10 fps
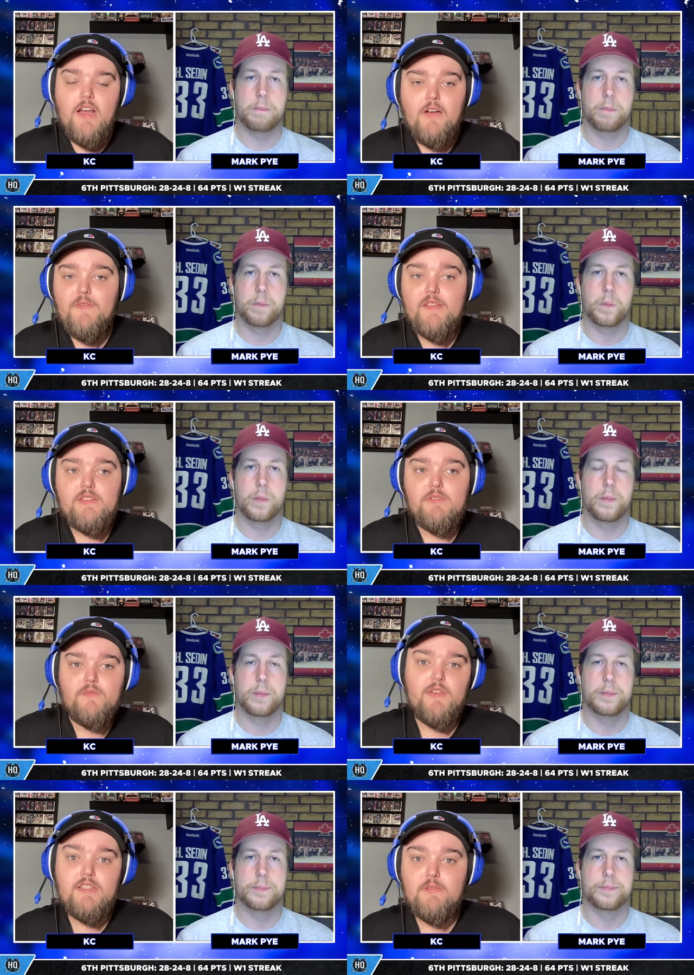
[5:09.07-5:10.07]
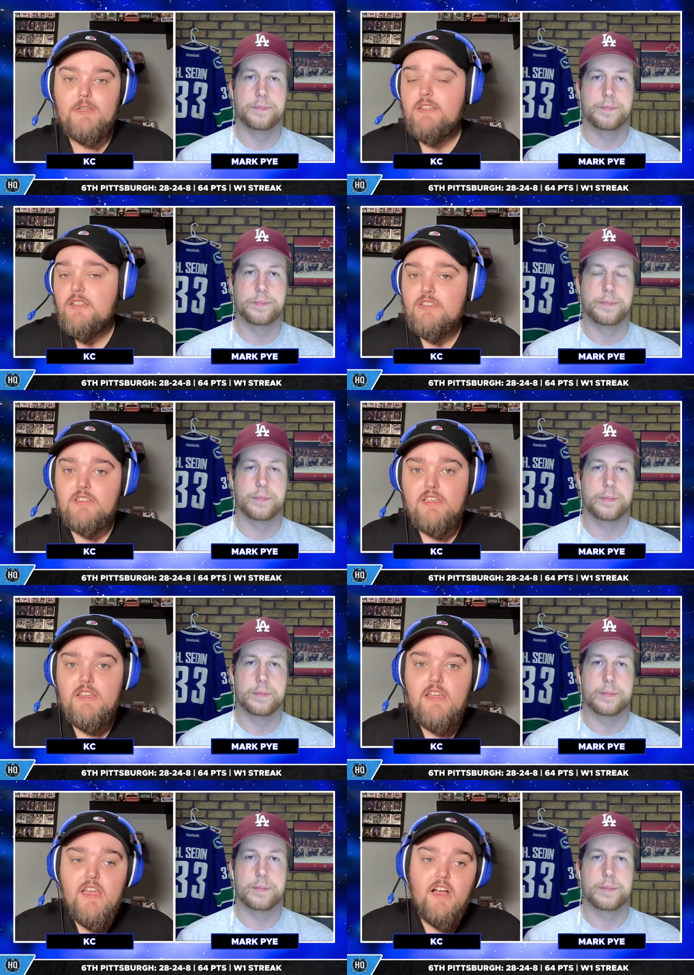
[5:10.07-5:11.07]
Speaker 1: offensive defenseman in this
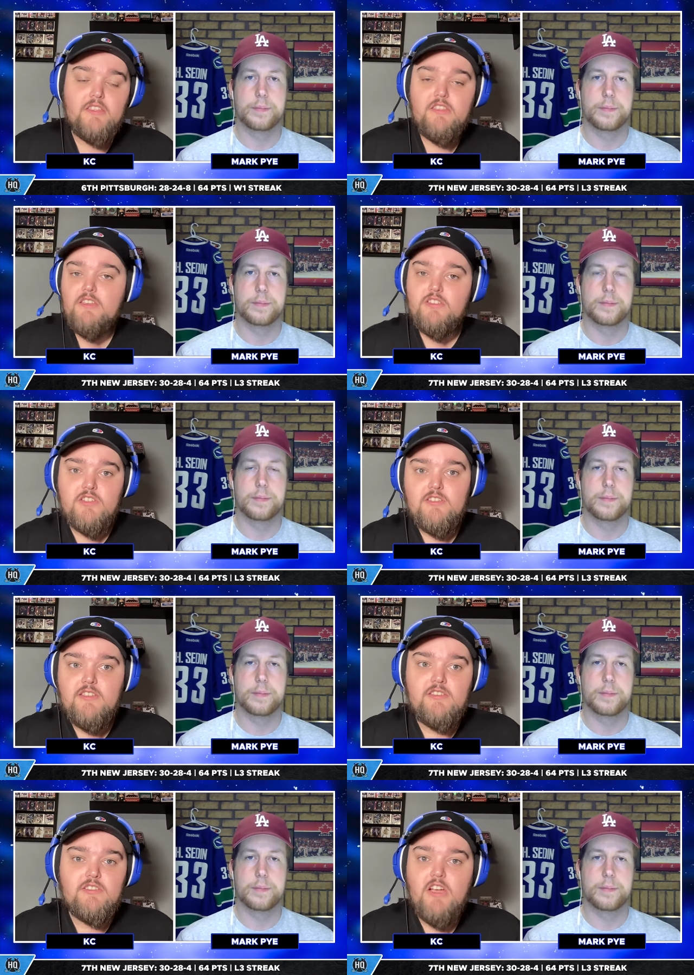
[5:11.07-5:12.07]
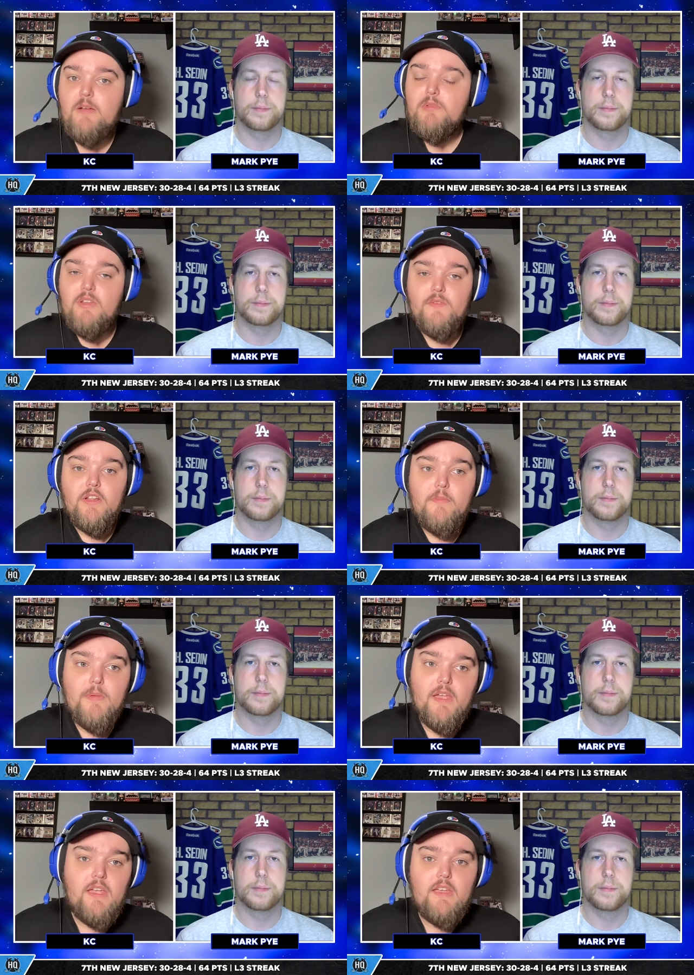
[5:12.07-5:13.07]
league. I think he just needs time to develop
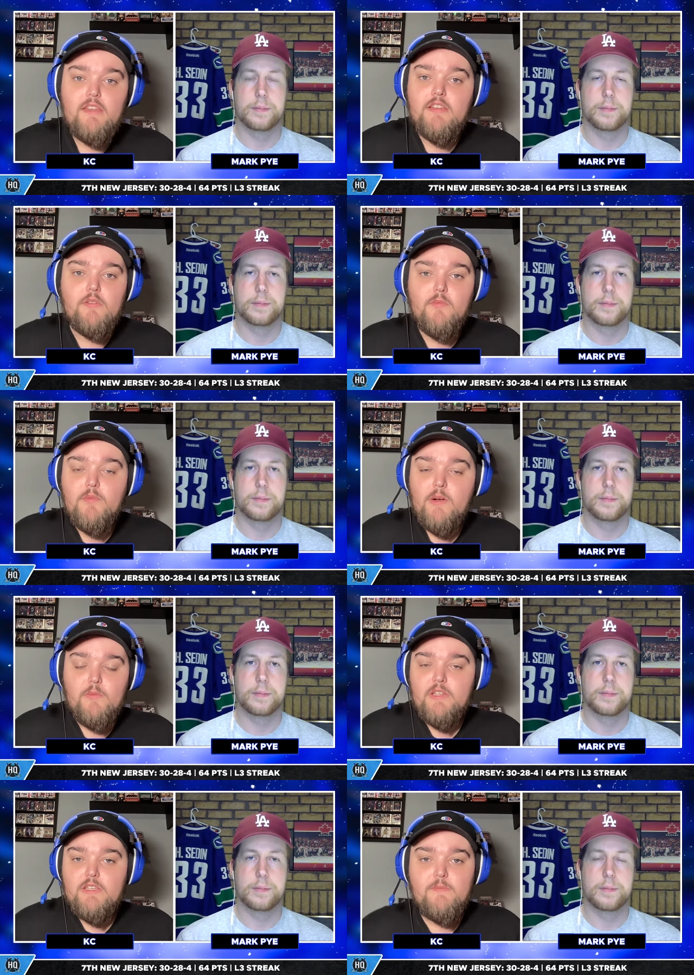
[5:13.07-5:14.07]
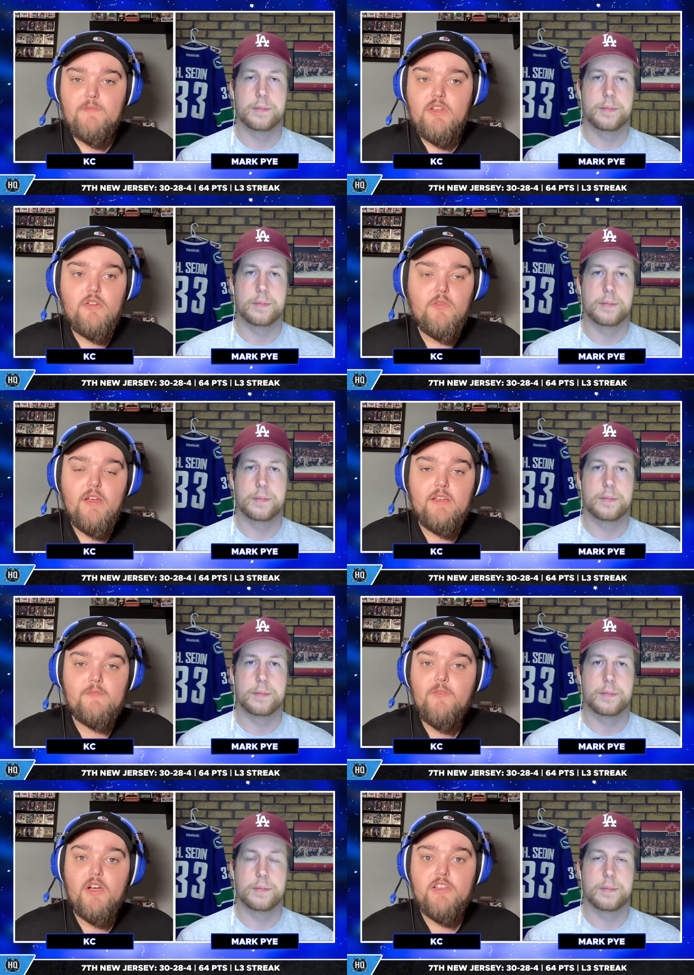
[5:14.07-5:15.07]
and uh, really, you know, uh,
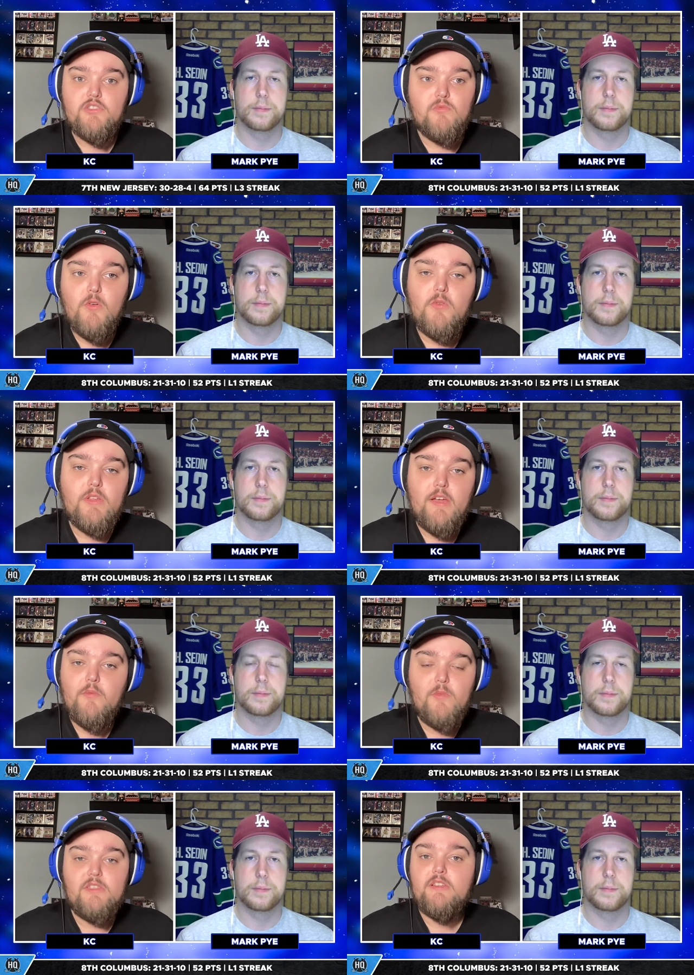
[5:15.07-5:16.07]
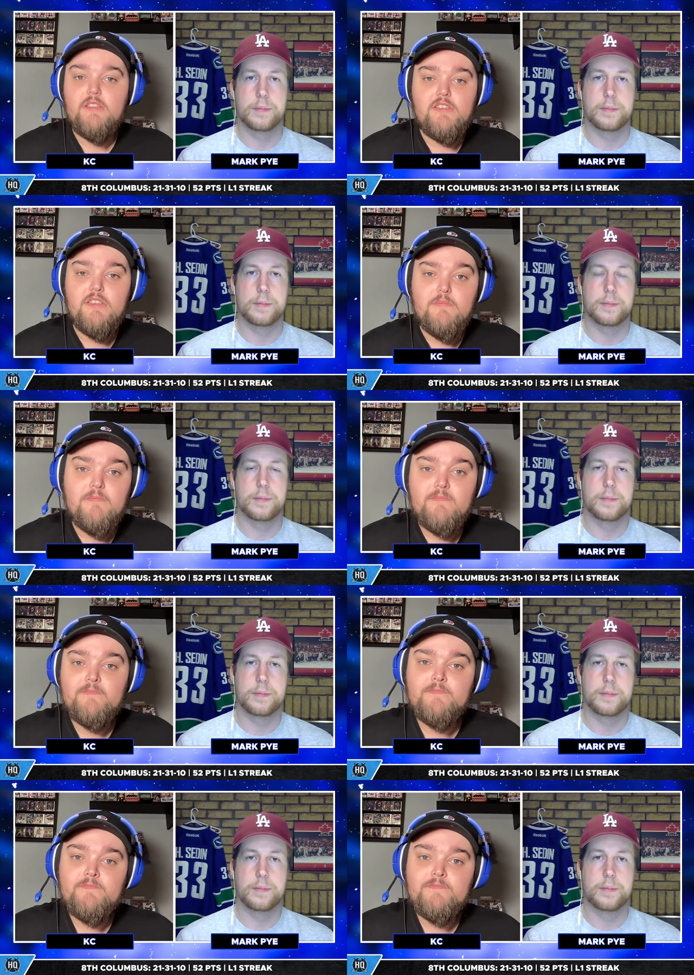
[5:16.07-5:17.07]
find
Speaker 2: his role uh, within a team.
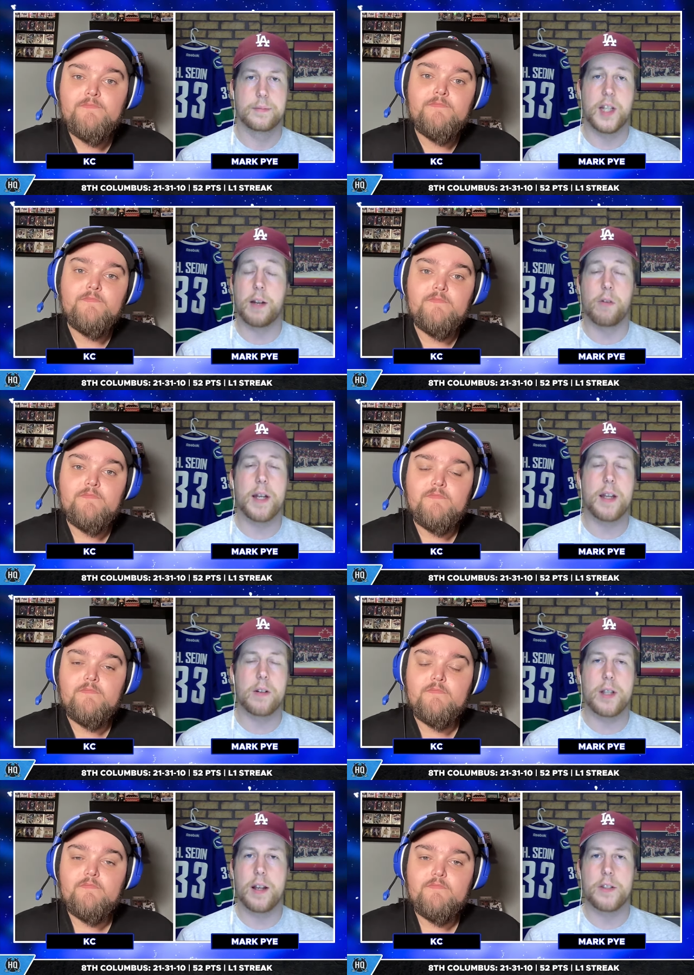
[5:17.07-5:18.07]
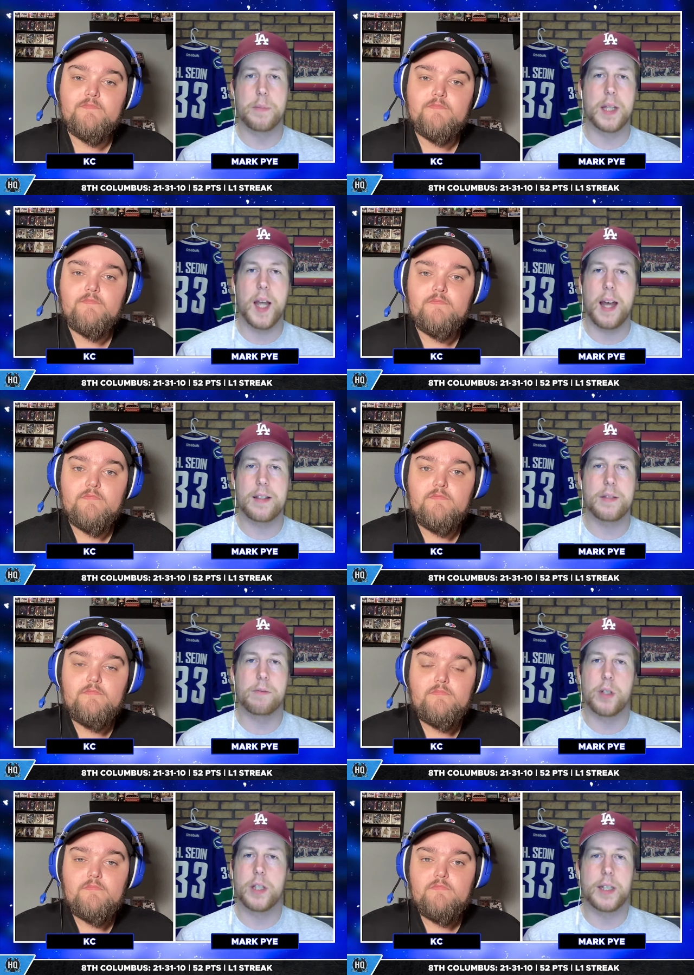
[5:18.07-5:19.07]
Yeah, right now Ty Smith
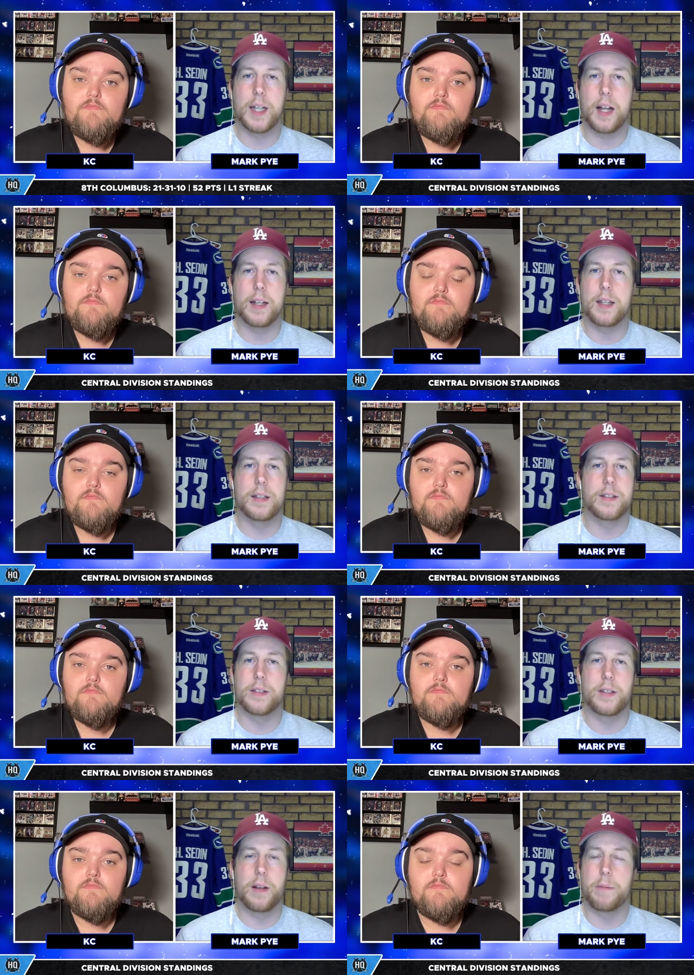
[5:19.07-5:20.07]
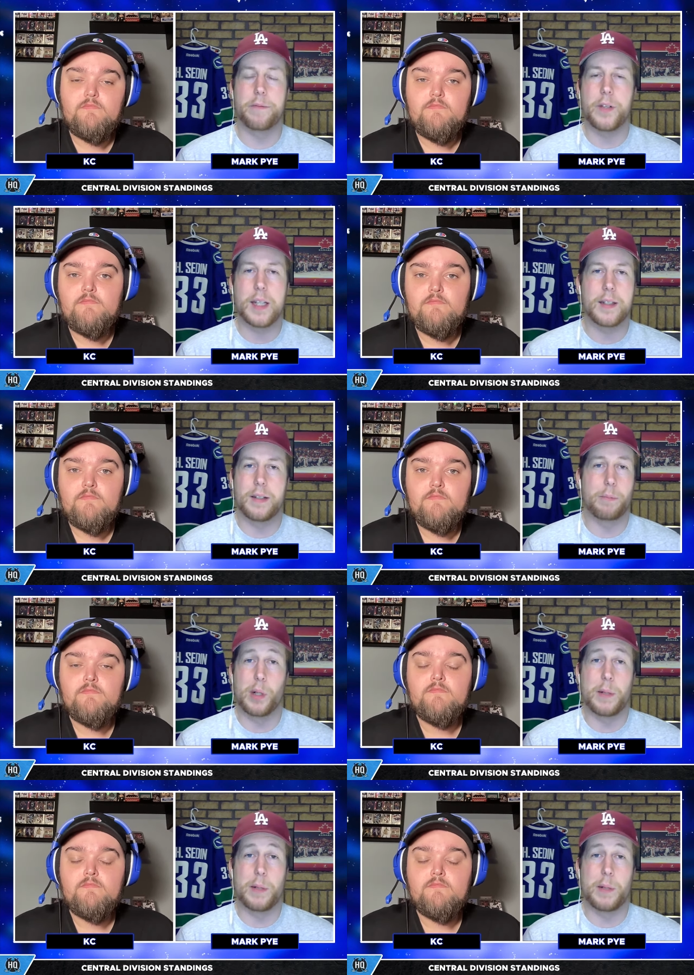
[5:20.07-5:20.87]
hasn't really got his uh, feet